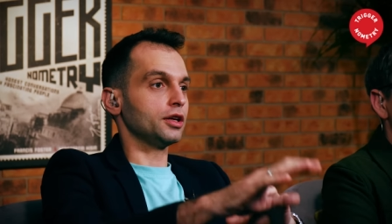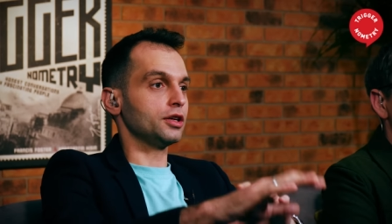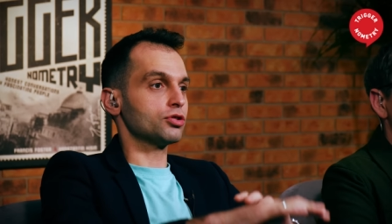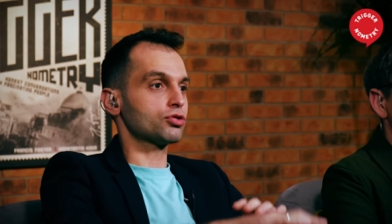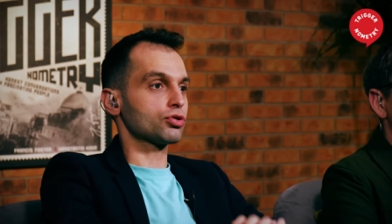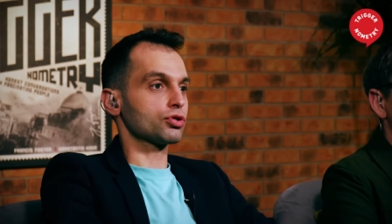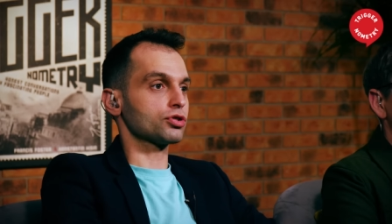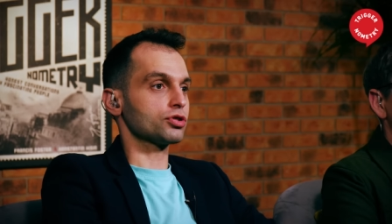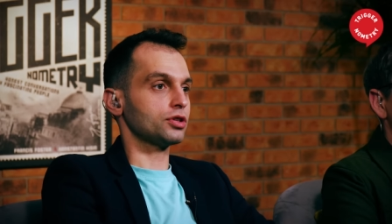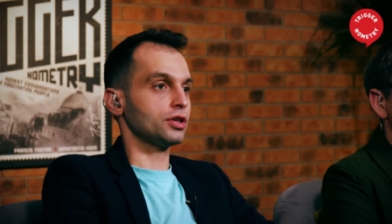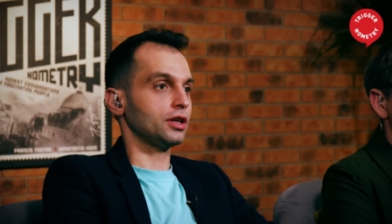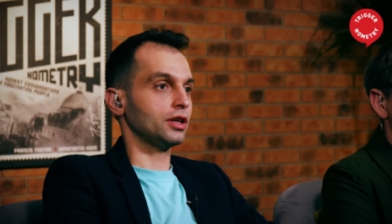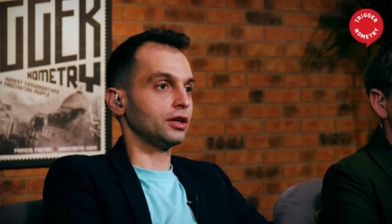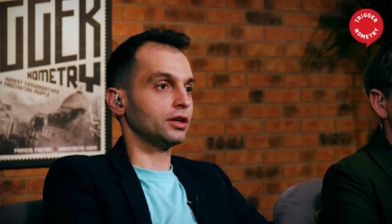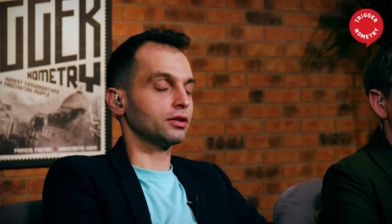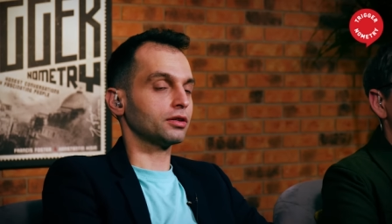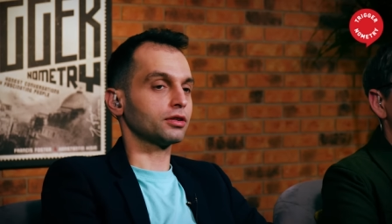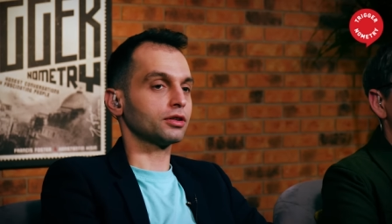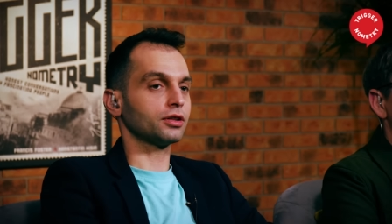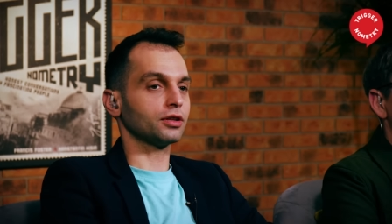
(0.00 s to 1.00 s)

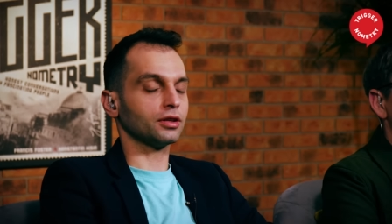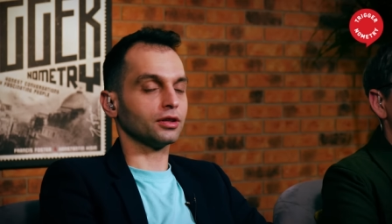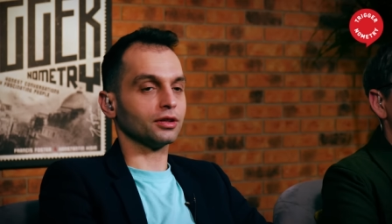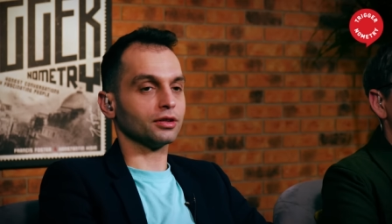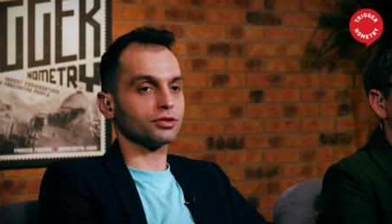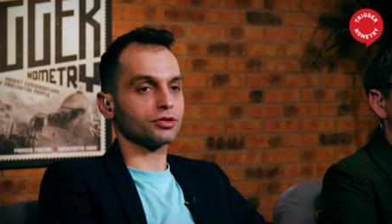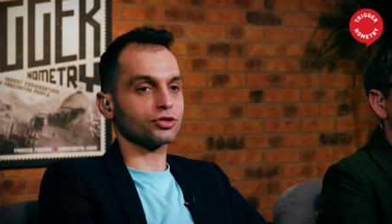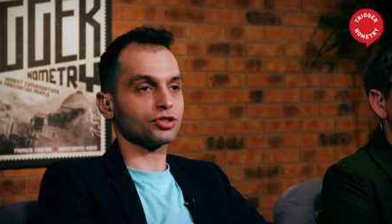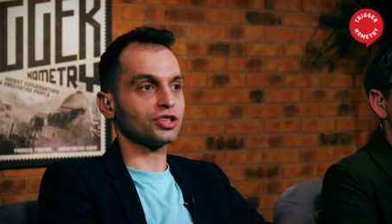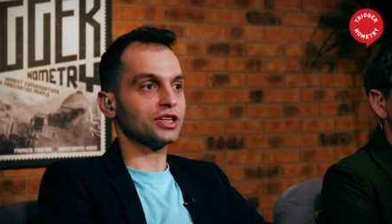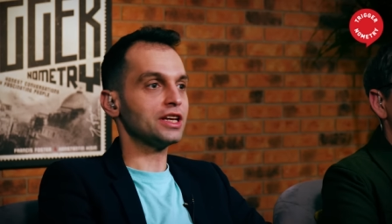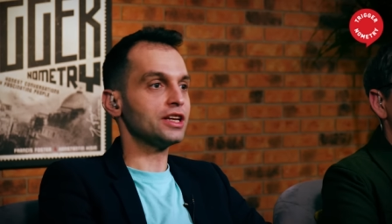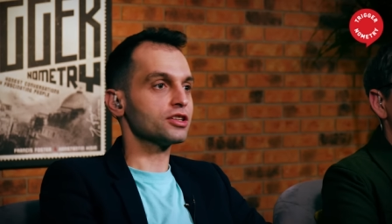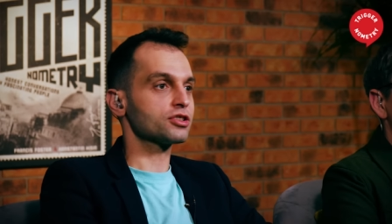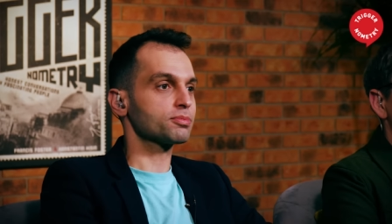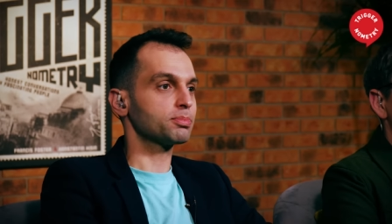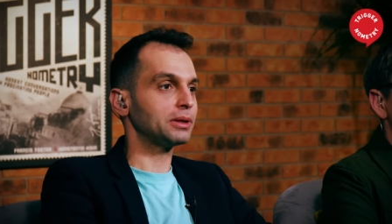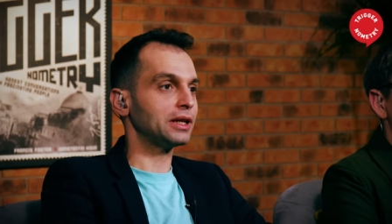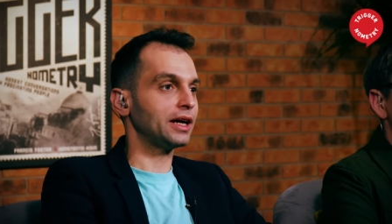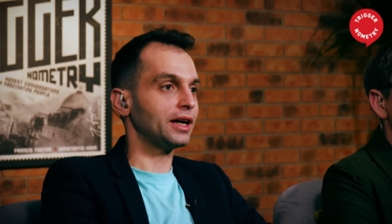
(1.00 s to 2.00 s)
interesting mm. uh,
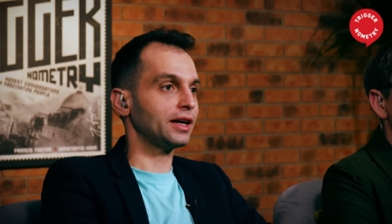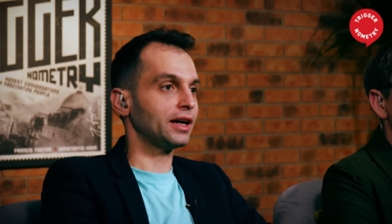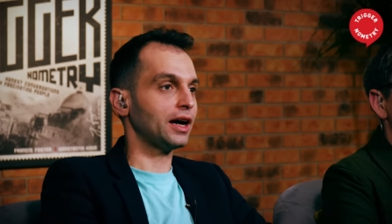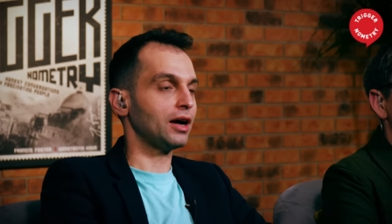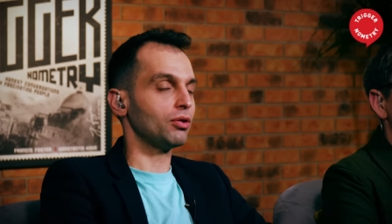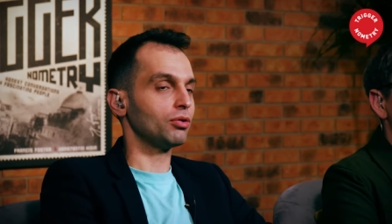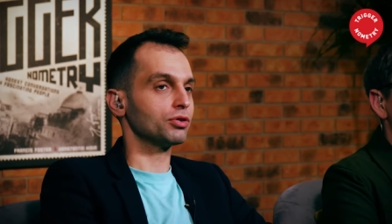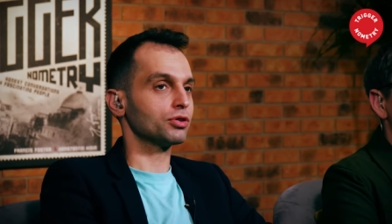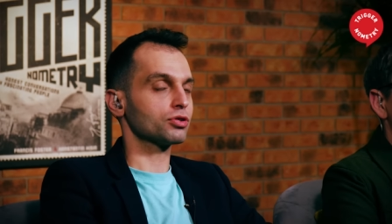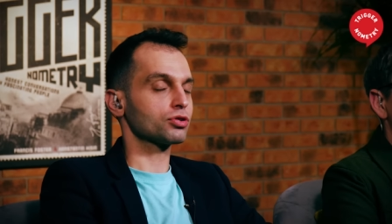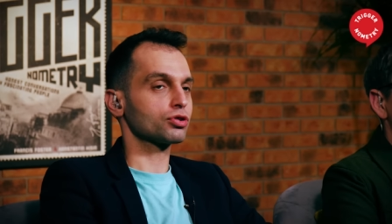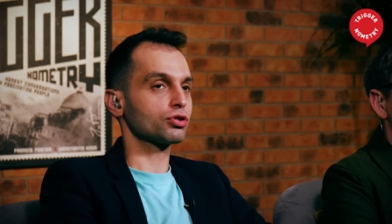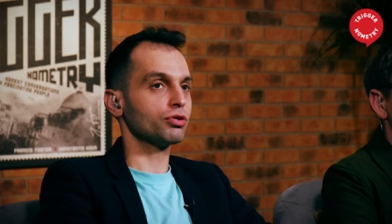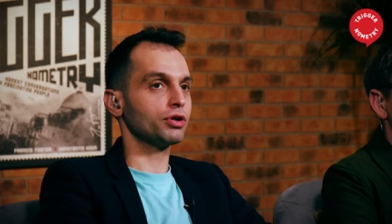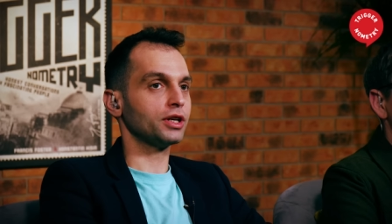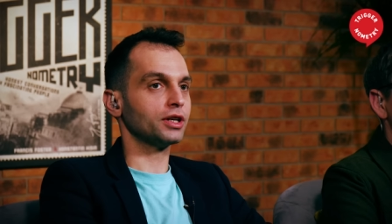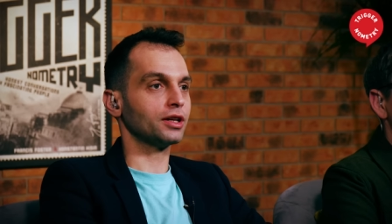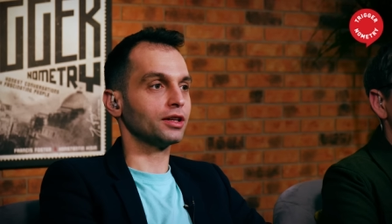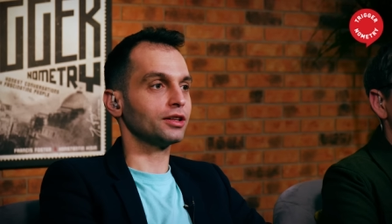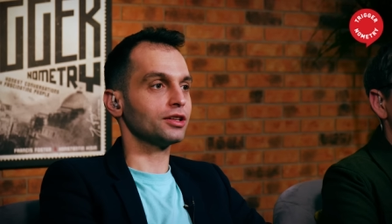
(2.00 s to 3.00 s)
scenes playing out on your
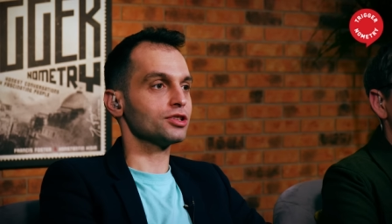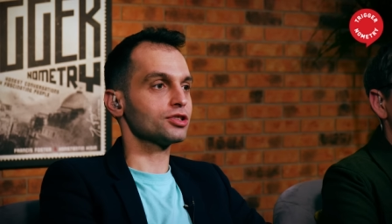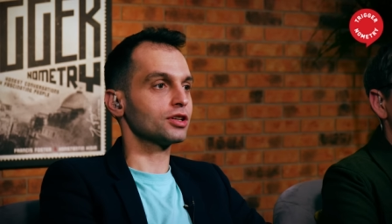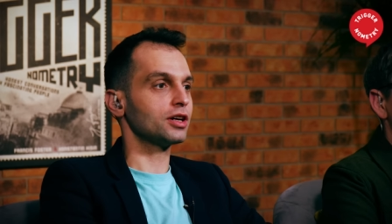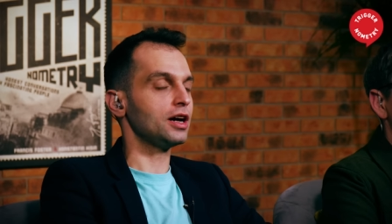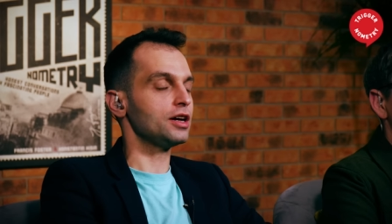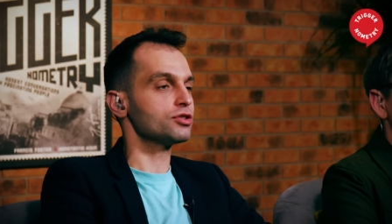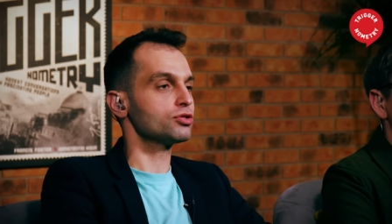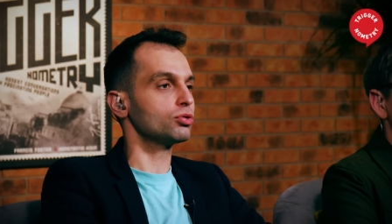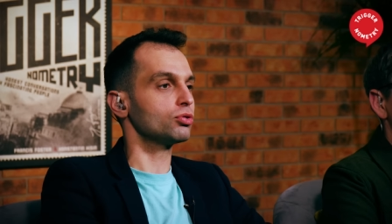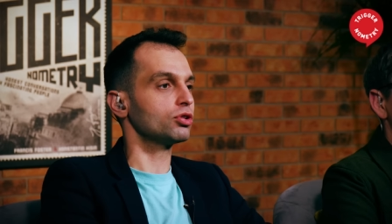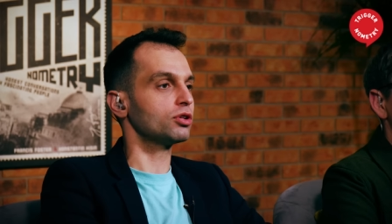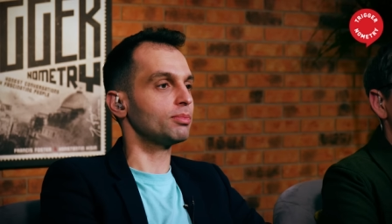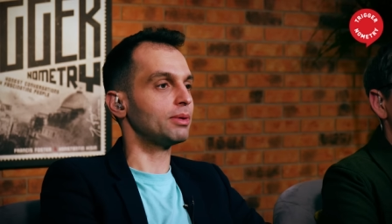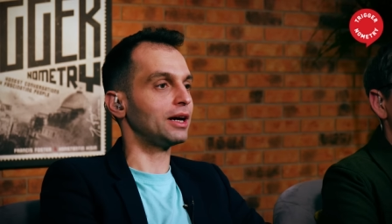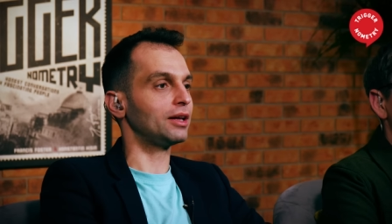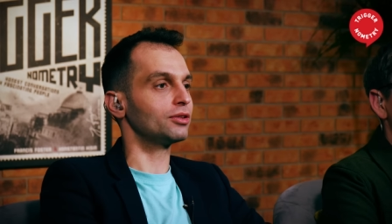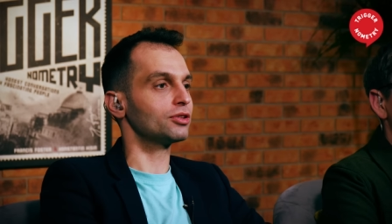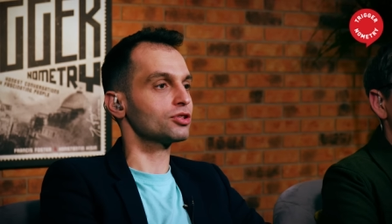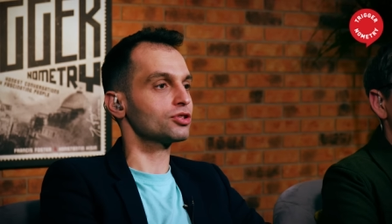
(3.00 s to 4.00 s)
screen. And these guys talk
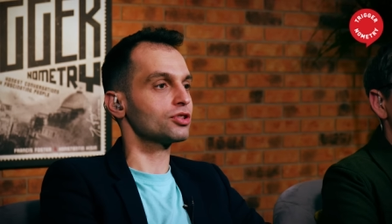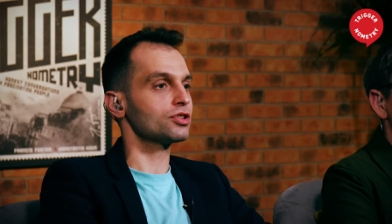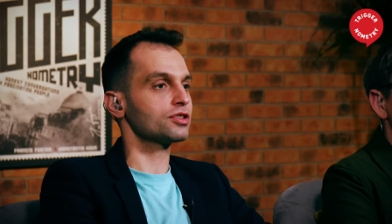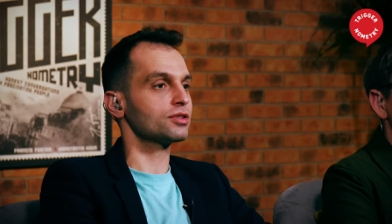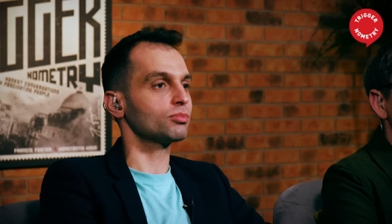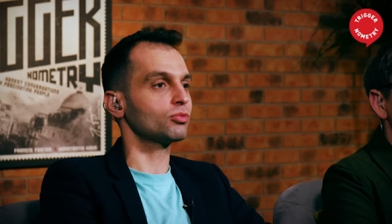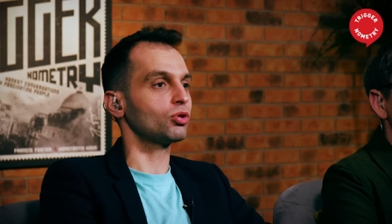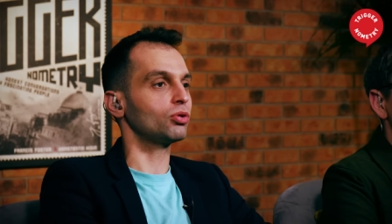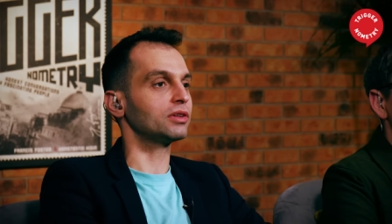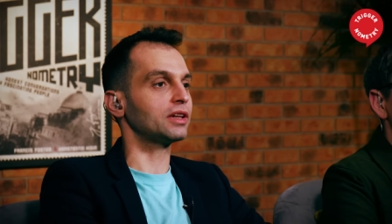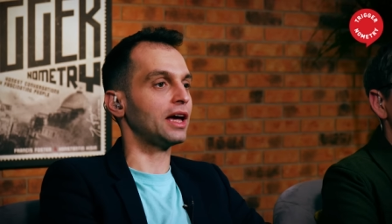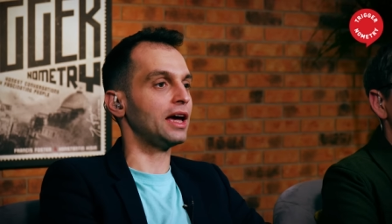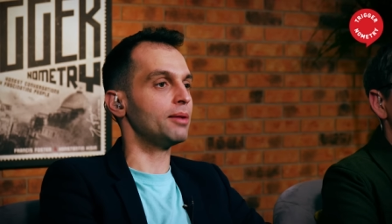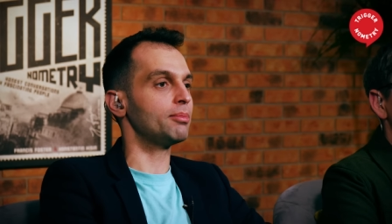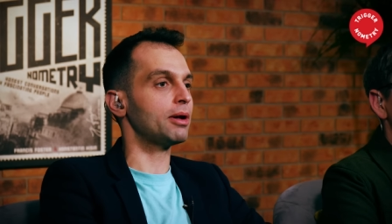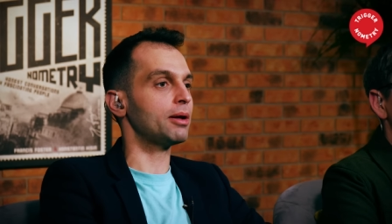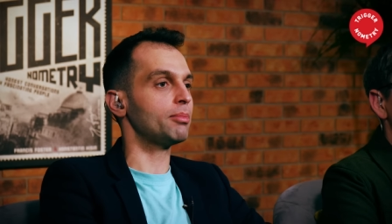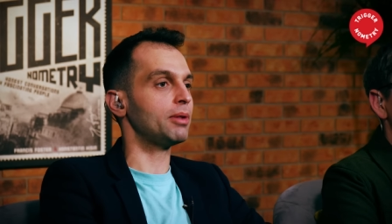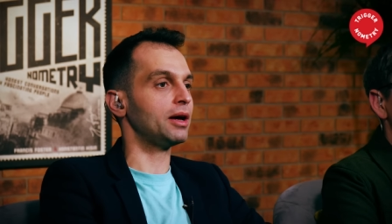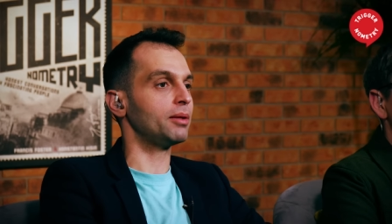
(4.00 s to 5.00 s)
about this system called
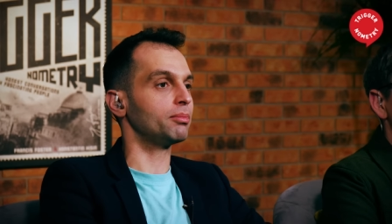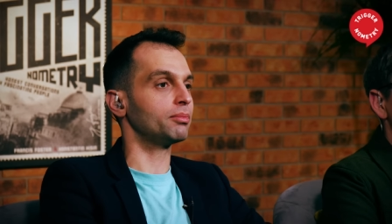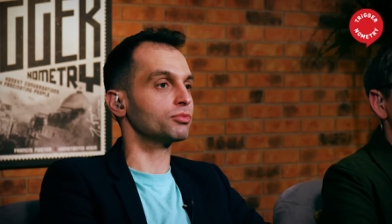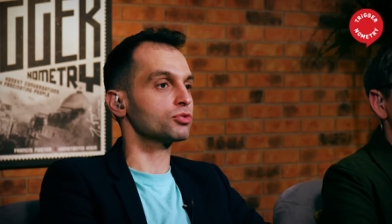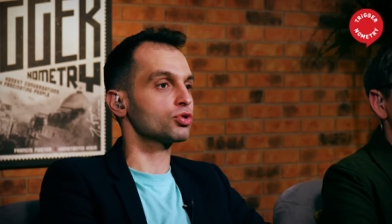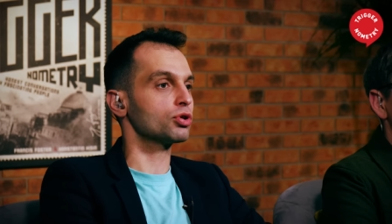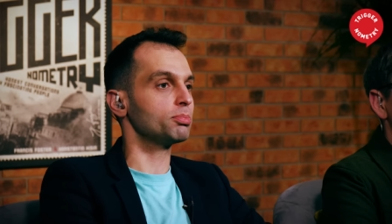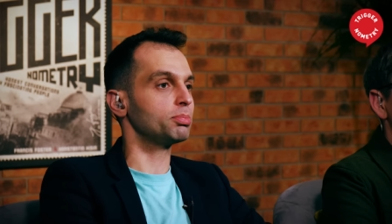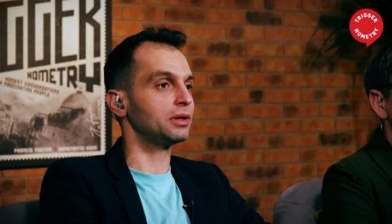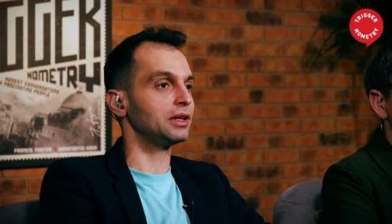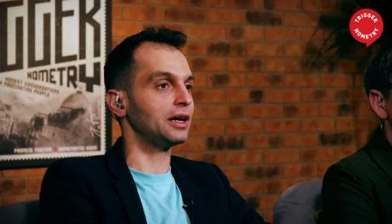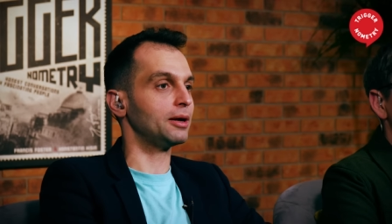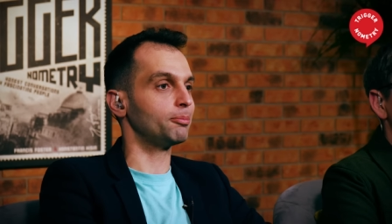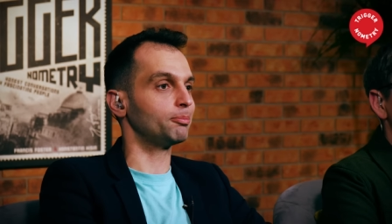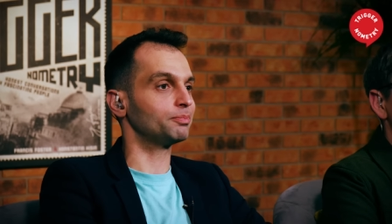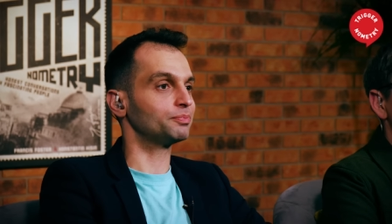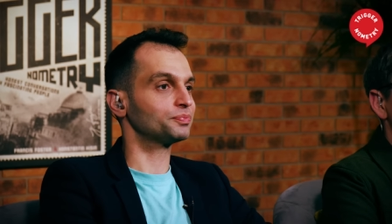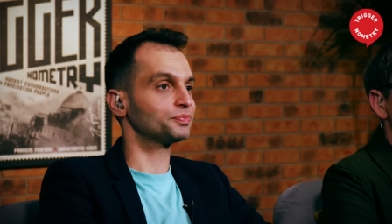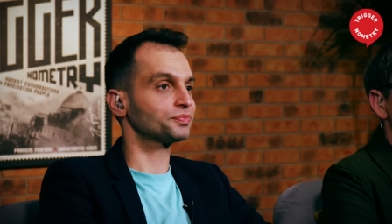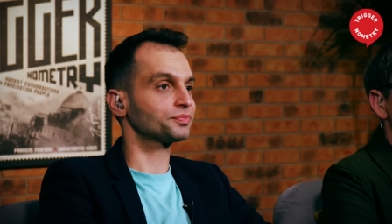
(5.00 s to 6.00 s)
MMM, Triple
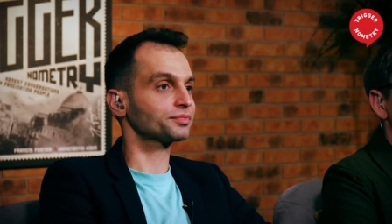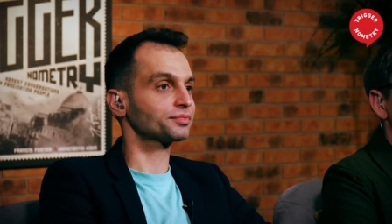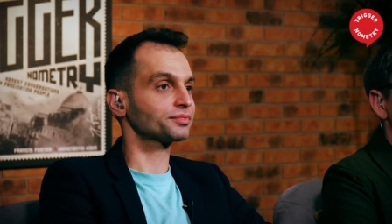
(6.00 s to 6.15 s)
M.